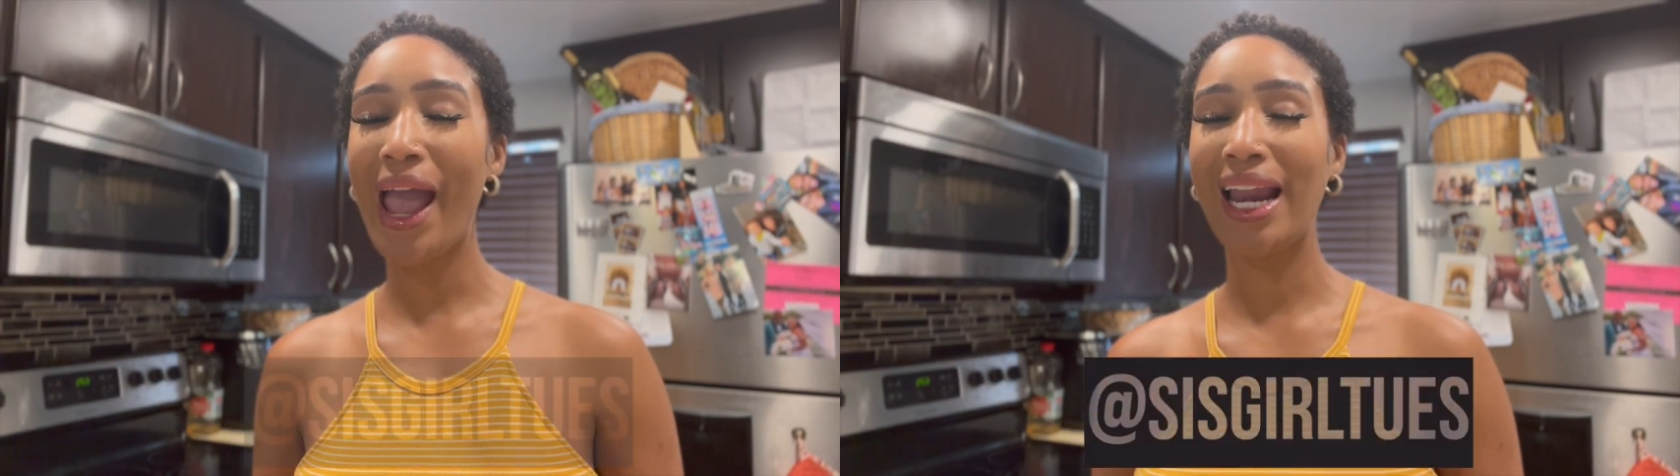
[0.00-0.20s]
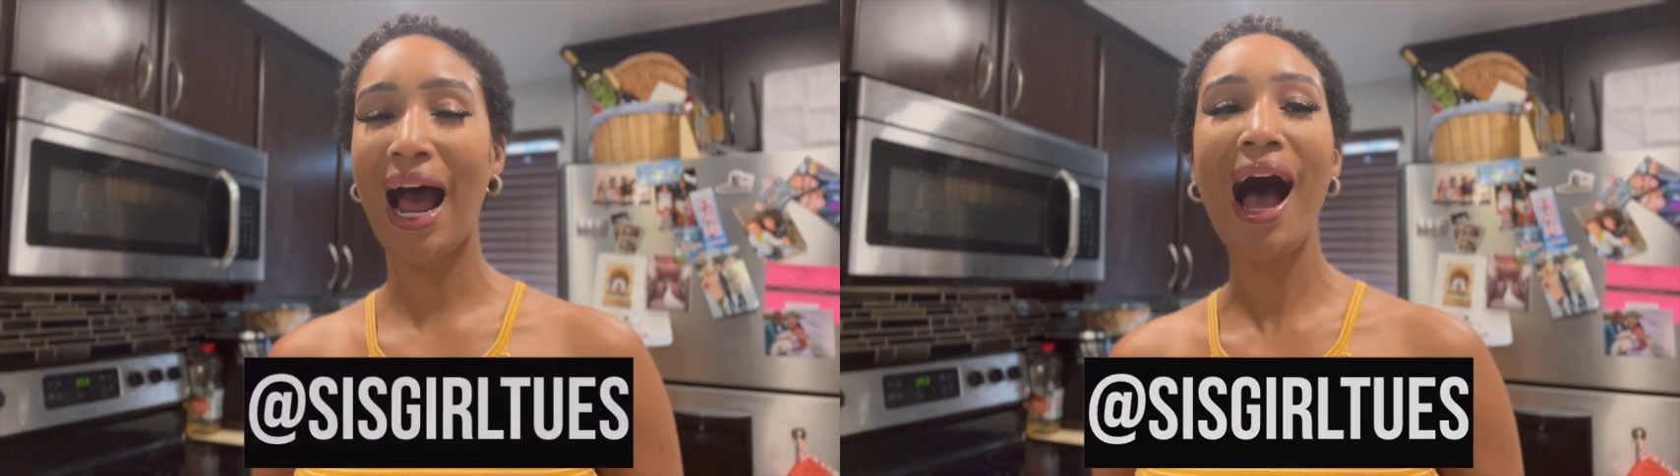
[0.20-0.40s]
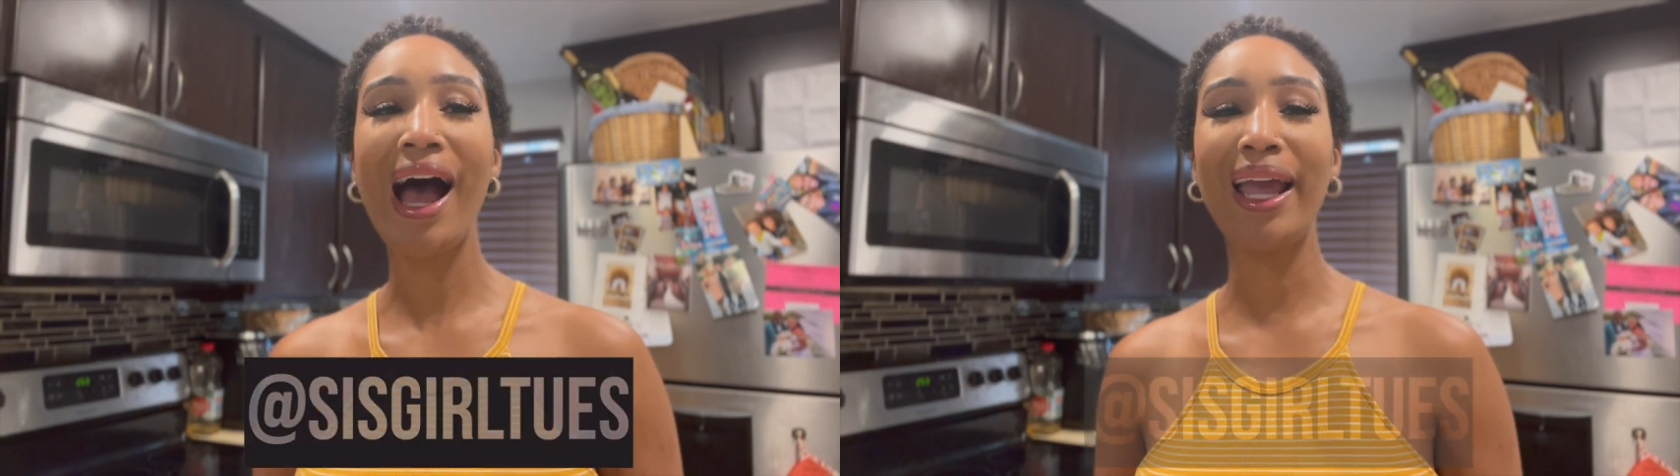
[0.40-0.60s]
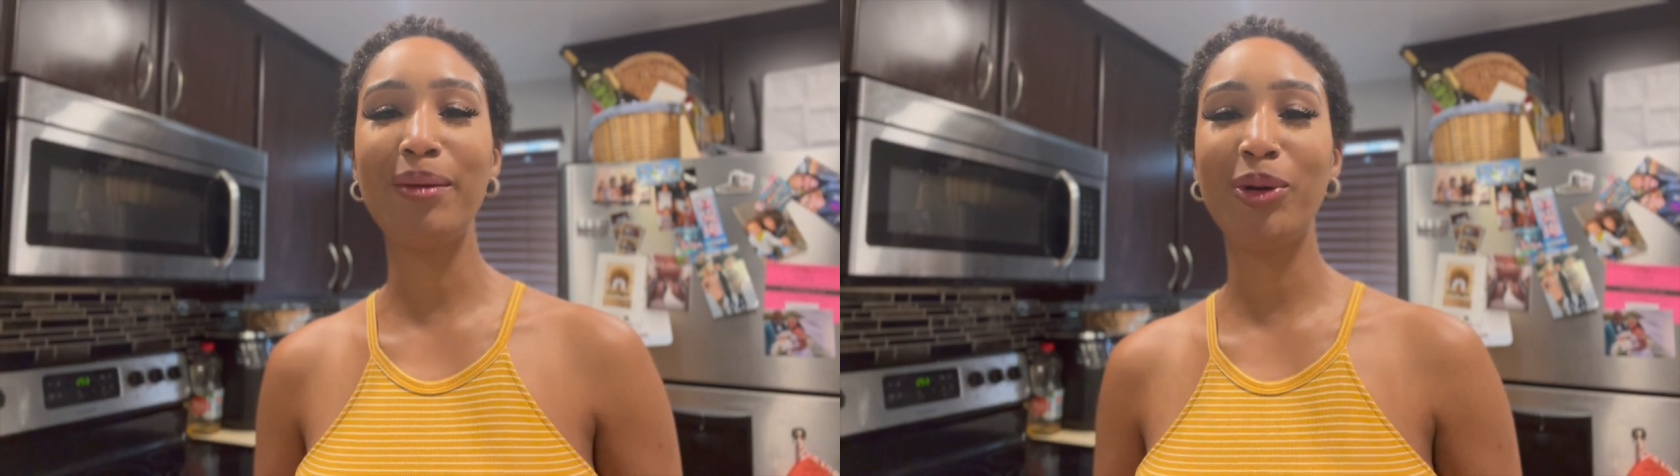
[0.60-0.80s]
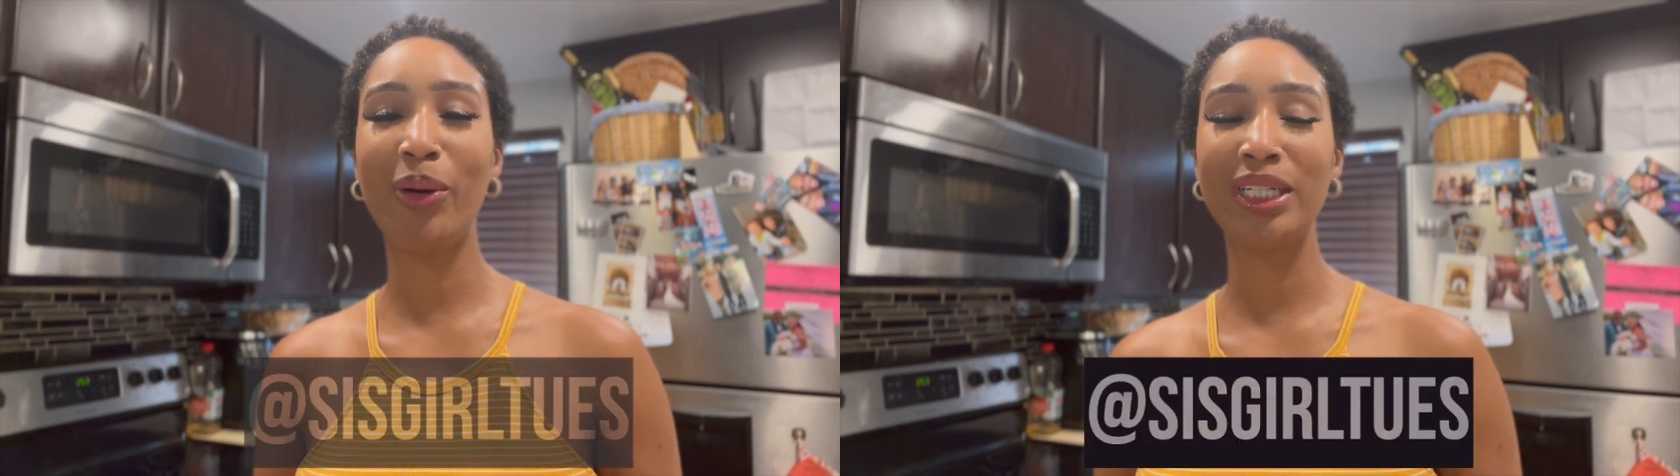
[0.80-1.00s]
and I
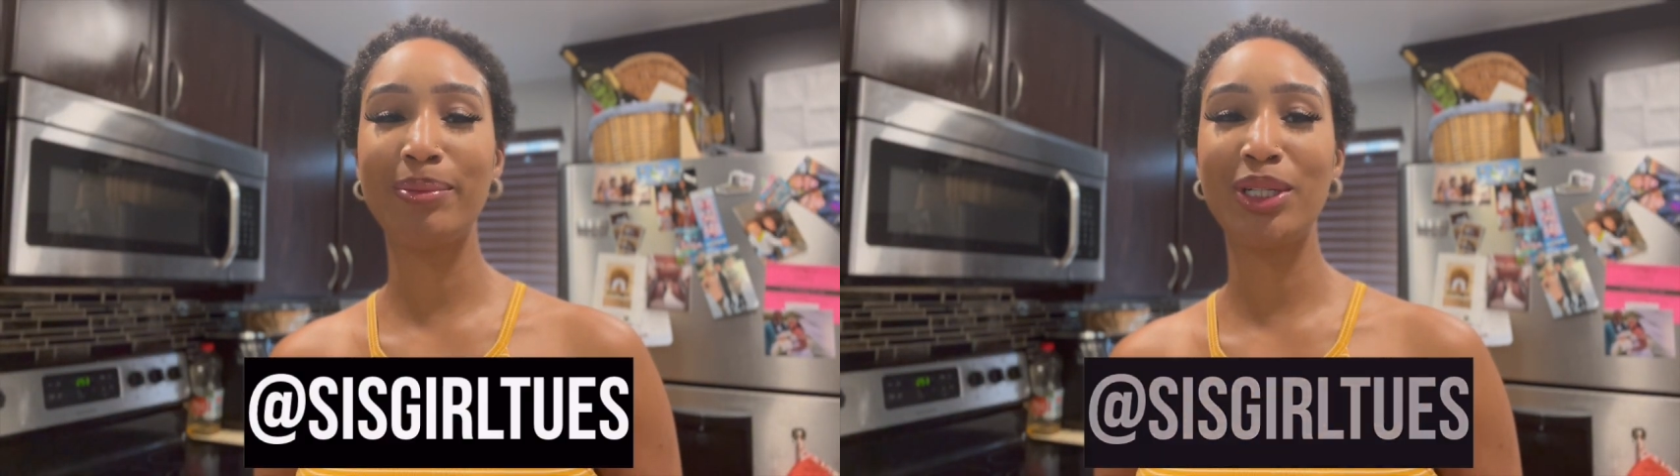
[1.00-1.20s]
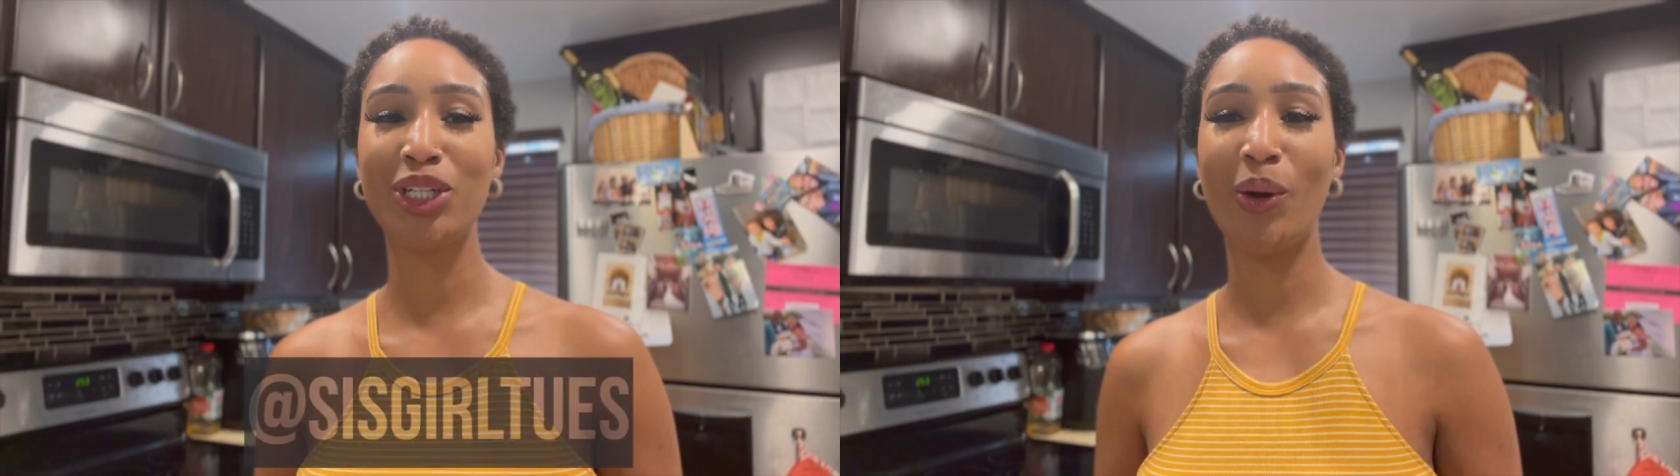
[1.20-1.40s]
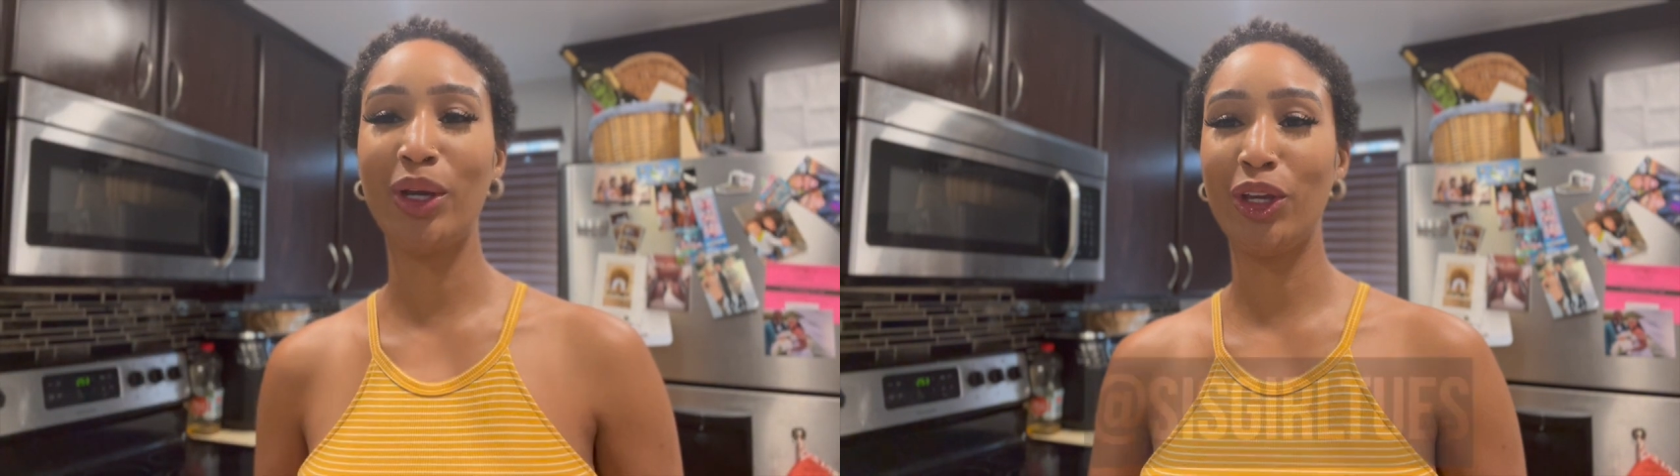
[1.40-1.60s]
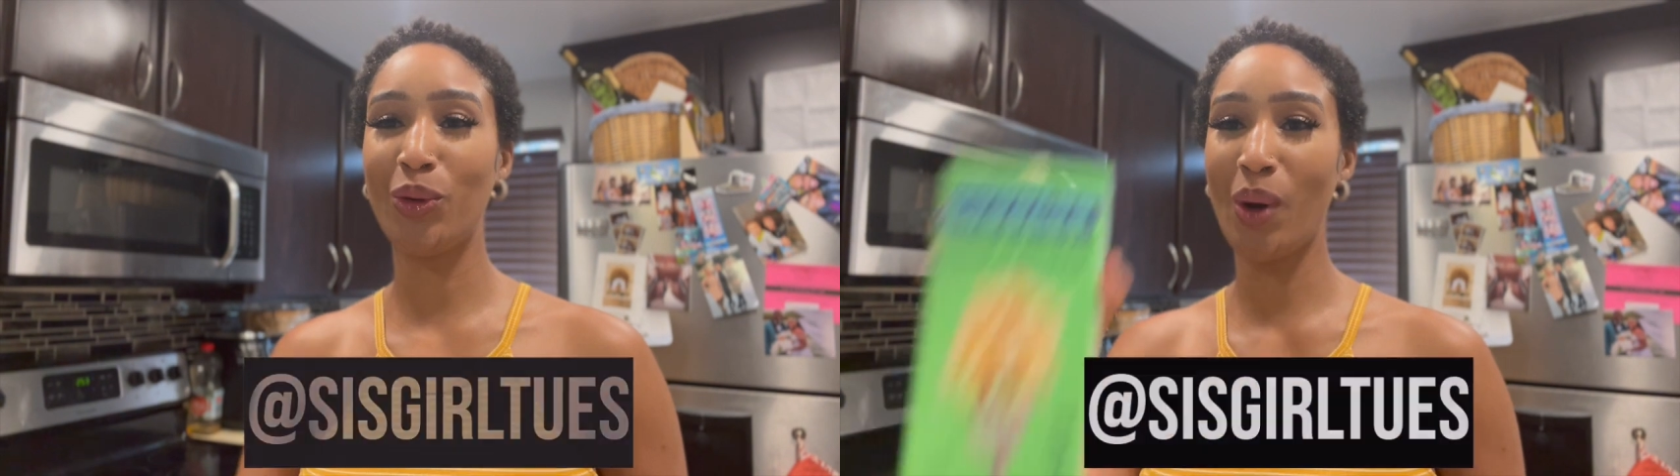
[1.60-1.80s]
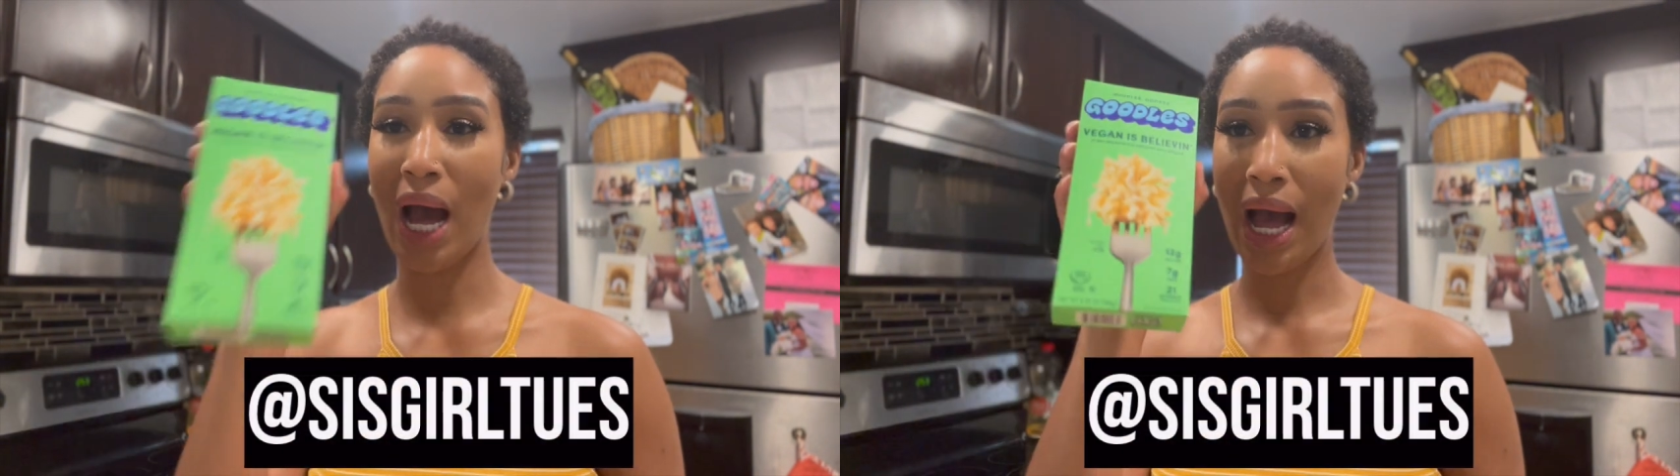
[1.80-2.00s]
am going to be showing
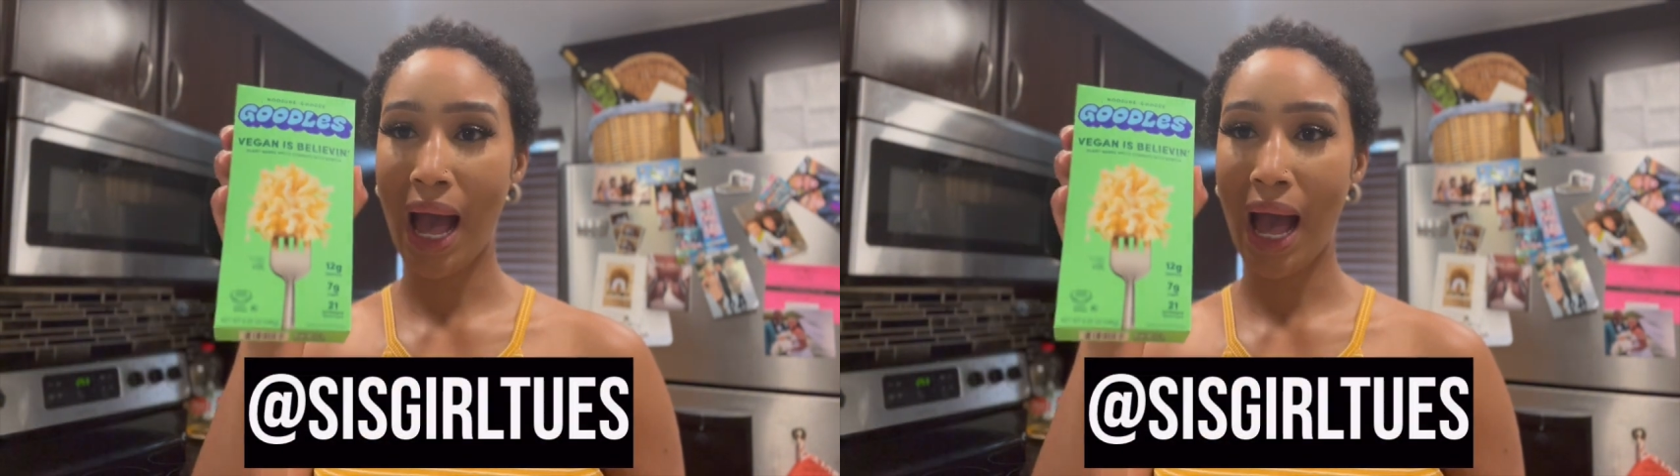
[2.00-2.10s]
you